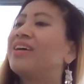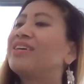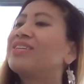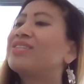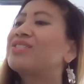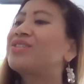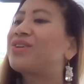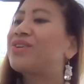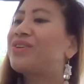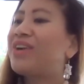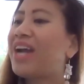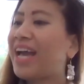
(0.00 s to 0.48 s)

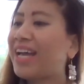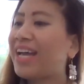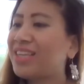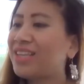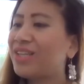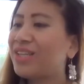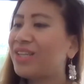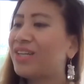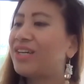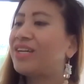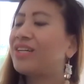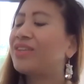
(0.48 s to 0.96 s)

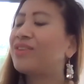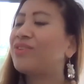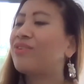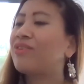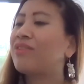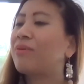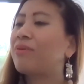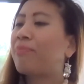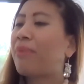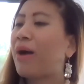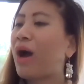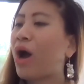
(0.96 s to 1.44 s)
Surrender to
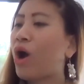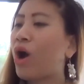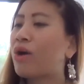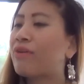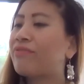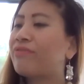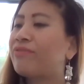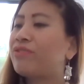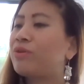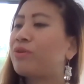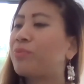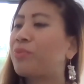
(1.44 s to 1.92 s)
the
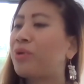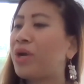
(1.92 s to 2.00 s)
powerful